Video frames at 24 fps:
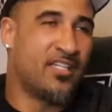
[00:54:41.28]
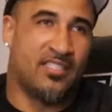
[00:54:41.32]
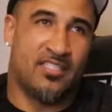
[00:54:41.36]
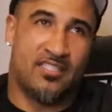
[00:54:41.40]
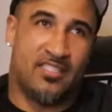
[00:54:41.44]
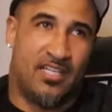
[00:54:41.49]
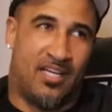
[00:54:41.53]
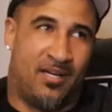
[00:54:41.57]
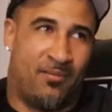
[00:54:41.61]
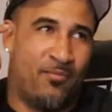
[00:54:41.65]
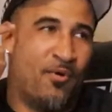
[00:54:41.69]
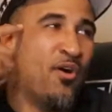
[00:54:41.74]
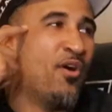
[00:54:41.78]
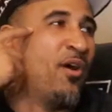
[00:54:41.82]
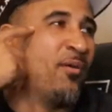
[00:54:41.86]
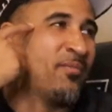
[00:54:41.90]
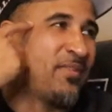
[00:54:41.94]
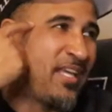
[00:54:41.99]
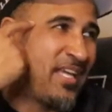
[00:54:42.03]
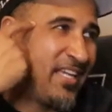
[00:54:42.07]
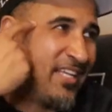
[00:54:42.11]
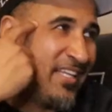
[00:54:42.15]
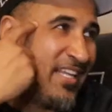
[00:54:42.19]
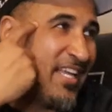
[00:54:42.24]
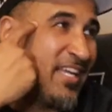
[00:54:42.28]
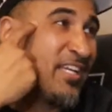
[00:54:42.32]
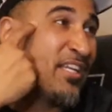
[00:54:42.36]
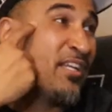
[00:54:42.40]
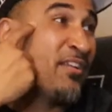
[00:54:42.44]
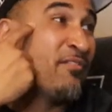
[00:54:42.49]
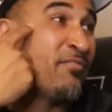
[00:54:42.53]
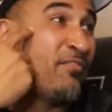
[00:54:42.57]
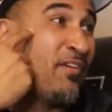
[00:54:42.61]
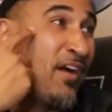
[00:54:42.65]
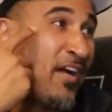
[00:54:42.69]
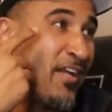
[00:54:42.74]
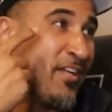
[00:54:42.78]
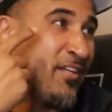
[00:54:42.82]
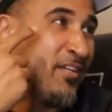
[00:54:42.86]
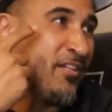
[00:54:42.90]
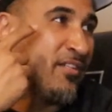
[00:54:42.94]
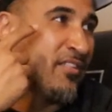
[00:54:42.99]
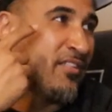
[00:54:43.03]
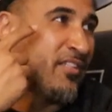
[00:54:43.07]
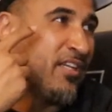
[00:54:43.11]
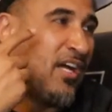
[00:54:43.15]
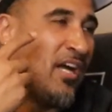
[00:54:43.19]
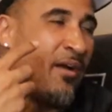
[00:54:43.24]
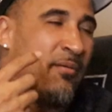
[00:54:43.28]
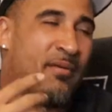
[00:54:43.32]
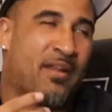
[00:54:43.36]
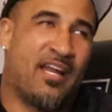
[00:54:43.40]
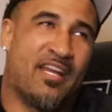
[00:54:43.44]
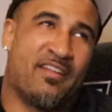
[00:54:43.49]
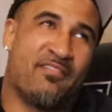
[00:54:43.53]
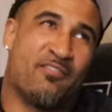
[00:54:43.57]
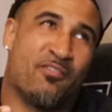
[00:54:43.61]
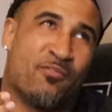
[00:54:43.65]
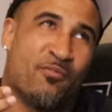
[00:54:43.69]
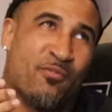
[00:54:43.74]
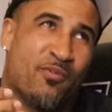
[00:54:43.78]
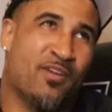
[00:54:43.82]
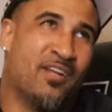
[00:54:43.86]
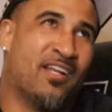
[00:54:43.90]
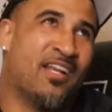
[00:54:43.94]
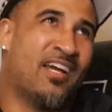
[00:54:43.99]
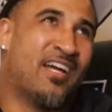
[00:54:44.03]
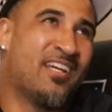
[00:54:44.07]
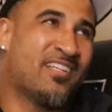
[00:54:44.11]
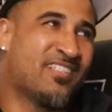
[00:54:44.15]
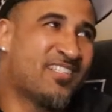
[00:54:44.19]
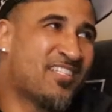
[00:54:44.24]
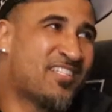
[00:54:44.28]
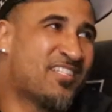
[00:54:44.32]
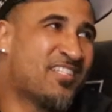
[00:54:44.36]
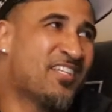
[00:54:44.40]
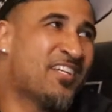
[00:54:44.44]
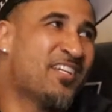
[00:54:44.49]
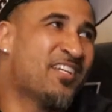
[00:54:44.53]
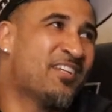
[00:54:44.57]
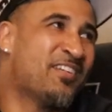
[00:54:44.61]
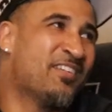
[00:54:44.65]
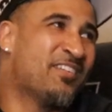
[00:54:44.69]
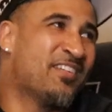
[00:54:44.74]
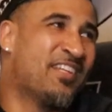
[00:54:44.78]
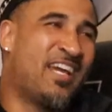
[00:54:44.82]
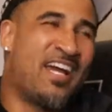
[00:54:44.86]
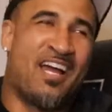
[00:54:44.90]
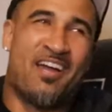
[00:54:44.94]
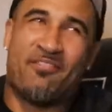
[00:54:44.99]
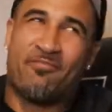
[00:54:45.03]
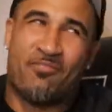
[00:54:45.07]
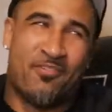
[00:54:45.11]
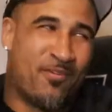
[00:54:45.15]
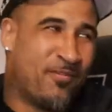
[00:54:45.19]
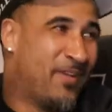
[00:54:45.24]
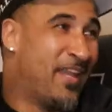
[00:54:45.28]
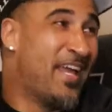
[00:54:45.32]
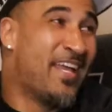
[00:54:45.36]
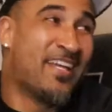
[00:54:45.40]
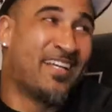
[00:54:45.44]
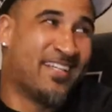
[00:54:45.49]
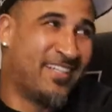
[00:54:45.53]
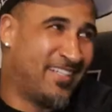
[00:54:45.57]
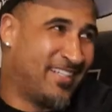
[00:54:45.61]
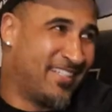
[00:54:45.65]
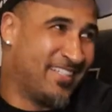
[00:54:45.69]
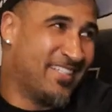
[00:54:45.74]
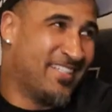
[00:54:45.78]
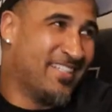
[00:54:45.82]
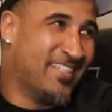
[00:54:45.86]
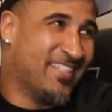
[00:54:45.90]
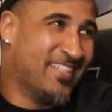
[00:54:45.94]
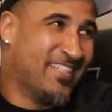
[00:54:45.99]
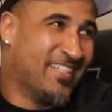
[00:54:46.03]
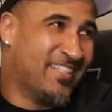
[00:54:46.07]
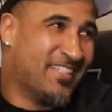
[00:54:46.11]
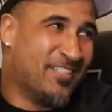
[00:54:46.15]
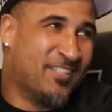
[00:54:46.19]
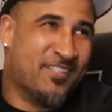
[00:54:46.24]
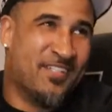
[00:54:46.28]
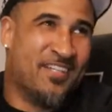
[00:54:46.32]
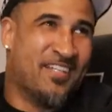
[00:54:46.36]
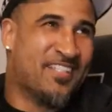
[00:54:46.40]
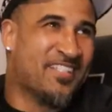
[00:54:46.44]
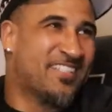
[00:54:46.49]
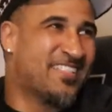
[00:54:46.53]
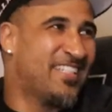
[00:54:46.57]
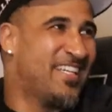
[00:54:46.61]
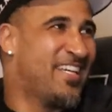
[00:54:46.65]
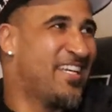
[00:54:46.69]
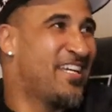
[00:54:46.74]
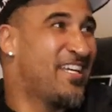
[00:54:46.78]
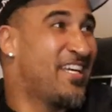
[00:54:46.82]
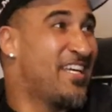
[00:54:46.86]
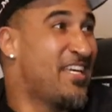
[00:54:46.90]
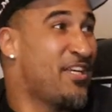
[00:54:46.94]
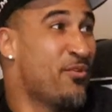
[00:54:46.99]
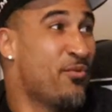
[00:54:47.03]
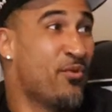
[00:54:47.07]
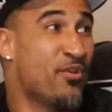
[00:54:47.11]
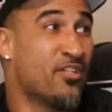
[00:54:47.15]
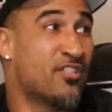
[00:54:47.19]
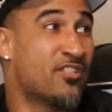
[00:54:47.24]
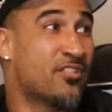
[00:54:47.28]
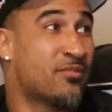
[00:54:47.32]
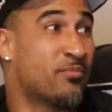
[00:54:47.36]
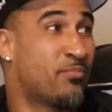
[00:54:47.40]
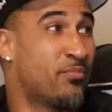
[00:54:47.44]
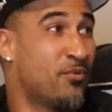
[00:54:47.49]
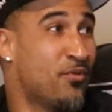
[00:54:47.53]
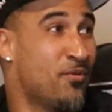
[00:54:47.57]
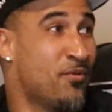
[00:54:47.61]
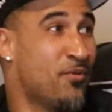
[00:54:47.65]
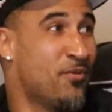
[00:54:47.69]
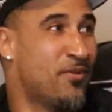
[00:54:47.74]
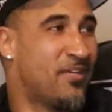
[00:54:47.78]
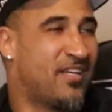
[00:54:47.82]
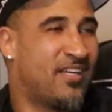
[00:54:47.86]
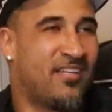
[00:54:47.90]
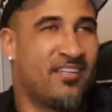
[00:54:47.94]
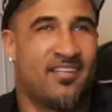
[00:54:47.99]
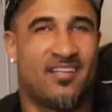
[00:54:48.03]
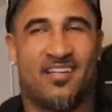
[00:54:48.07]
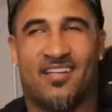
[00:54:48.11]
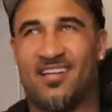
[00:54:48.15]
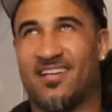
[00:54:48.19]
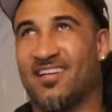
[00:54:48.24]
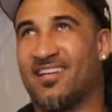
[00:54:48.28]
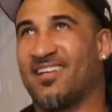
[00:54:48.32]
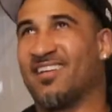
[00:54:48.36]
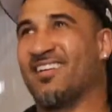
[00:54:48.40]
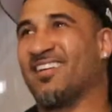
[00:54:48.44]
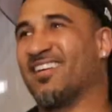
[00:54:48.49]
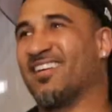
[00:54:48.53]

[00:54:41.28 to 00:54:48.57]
Because I'm, I'm thinking Lakeland Fire. Right. I'm not even realizing, Jit, not from Lakeland. Right. You know what I'm saying? Right. He was spooked. And I'm right.